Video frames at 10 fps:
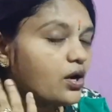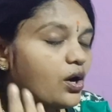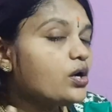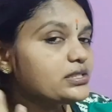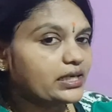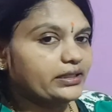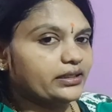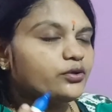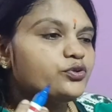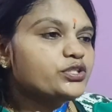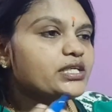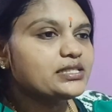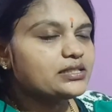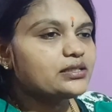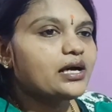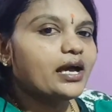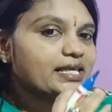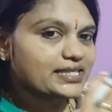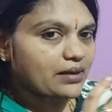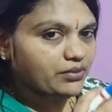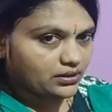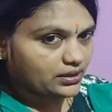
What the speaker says: or straight hair. You just examine